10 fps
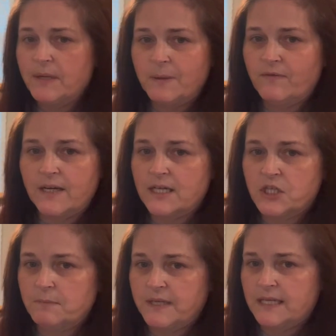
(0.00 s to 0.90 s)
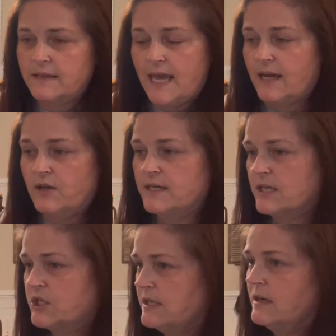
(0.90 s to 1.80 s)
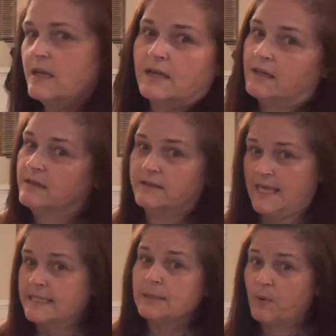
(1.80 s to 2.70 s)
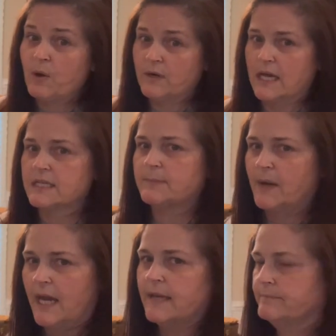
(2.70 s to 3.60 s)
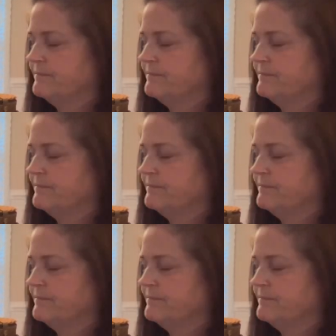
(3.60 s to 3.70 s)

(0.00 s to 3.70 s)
be vintage and be in that condition, that's a bonus, but